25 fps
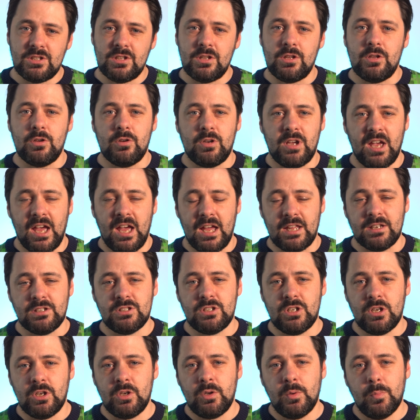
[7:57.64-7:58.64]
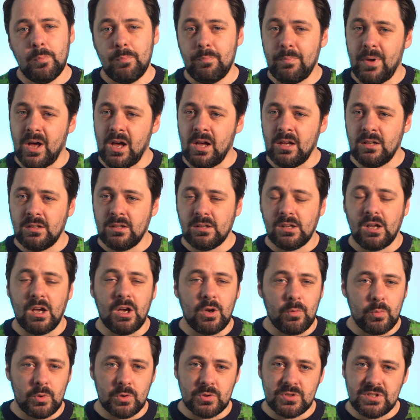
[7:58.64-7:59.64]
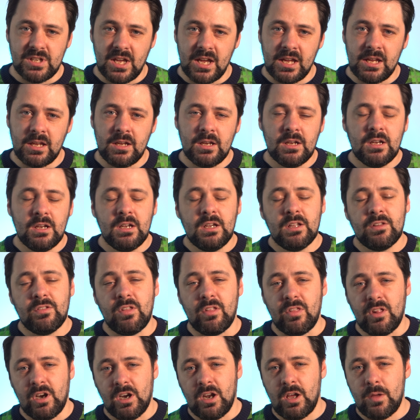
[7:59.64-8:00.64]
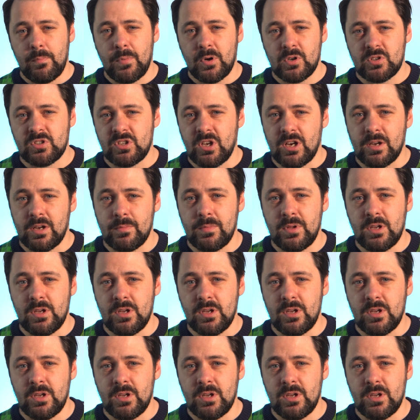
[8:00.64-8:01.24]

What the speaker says: that you can do, but I will say that the lightbox I'm